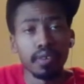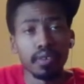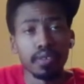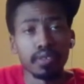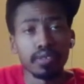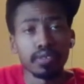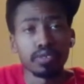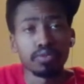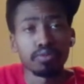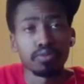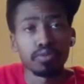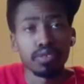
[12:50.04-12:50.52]

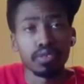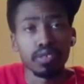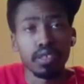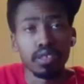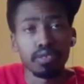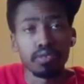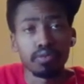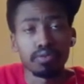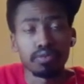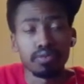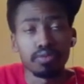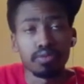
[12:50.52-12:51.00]
source I
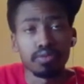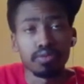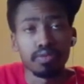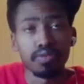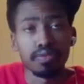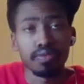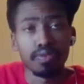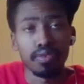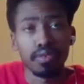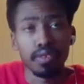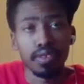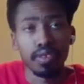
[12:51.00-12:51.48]
go to
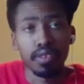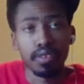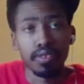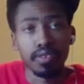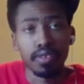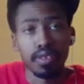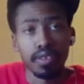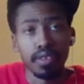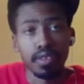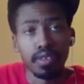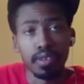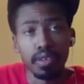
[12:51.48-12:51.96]
for
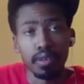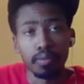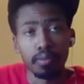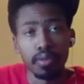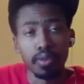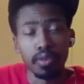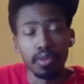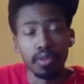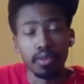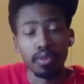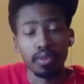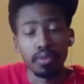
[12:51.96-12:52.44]
anything I
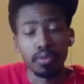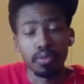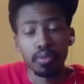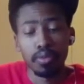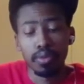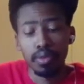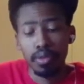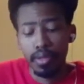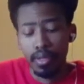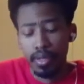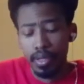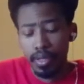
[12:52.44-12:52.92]
want to know.
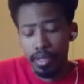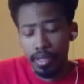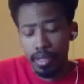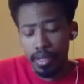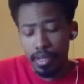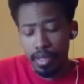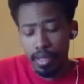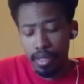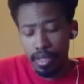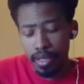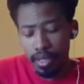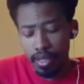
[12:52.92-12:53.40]

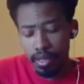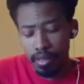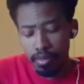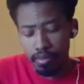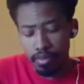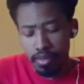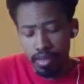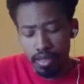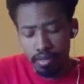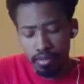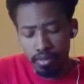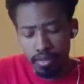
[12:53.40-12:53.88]

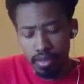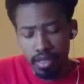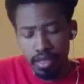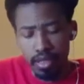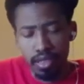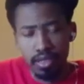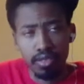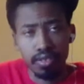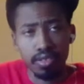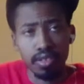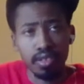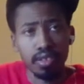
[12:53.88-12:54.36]
And it was an
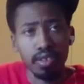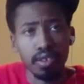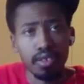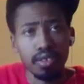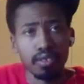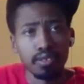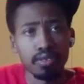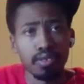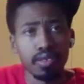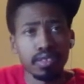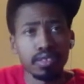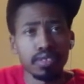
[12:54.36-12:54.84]
interesting
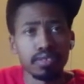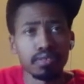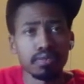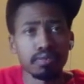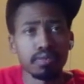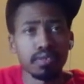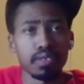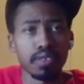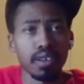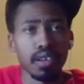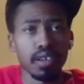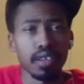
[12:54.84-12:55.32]
article. I still
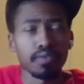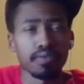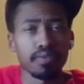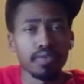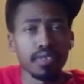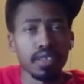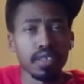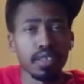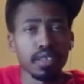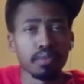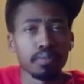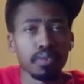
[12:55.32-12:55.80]
got to
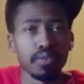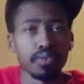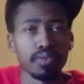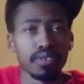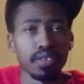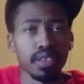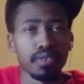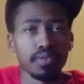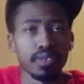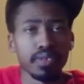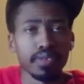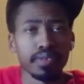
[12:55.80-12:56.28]
read most
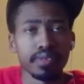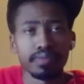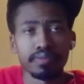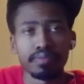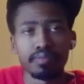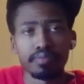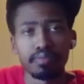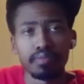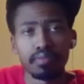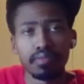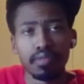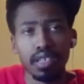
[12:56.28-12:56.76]
of it.
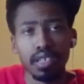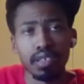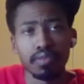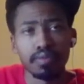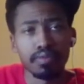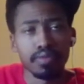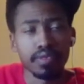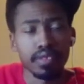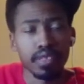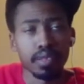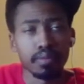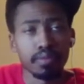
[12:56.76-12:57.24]
I
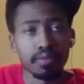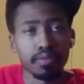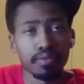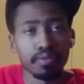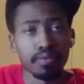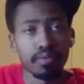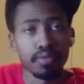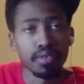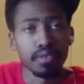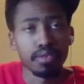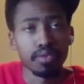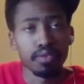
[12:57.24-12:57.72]
skimmed
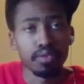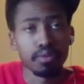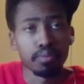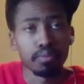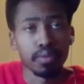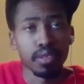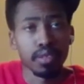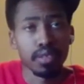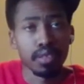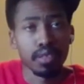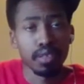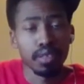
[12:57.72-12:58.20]
through it a little
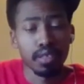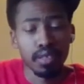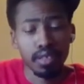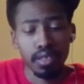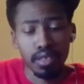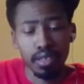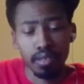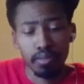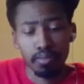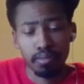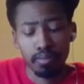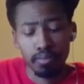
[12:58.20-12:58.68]
bit.
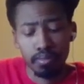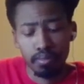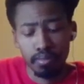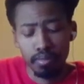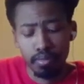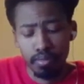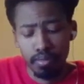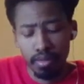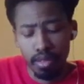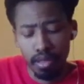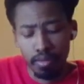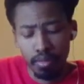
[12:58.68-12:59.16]

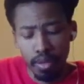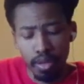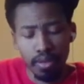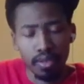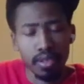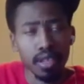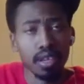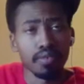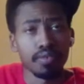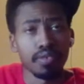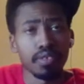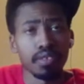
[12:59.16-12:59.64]
About
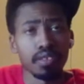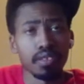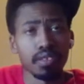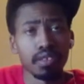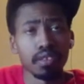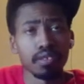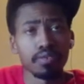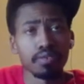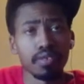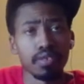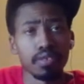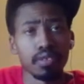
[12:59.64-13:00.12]
Kevin
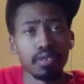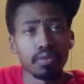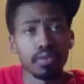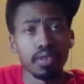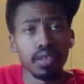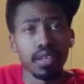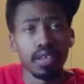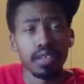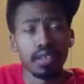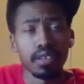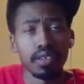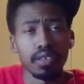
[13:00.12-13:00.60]
Love, he
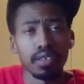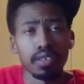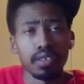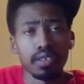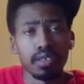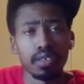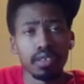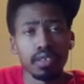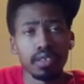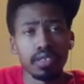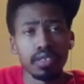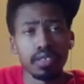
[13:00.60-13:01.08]
had
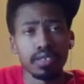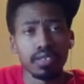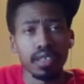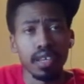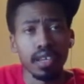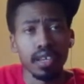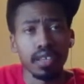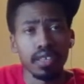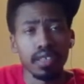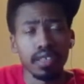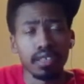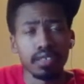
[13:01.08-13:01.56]
a
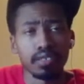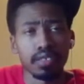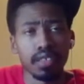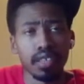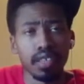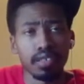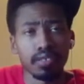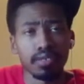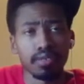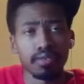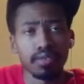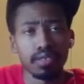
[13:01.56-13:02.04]
anxiety
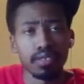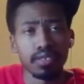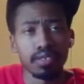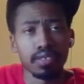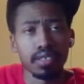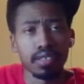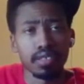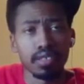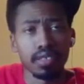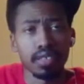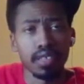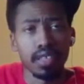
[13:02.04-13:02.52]
attack during the
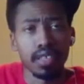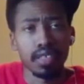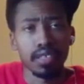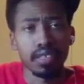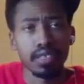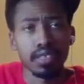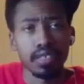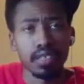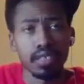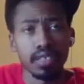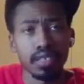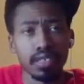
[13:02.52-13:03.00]
season
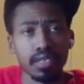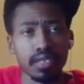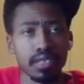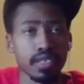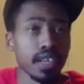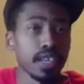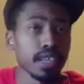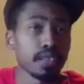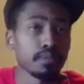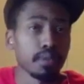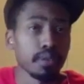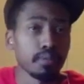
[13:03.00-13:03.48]
last year.
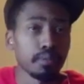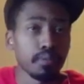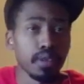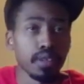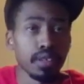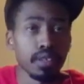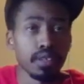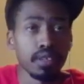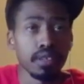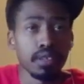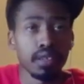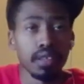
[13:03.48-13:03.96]
Jackie
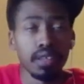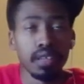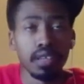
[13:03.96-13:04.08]
McMullen,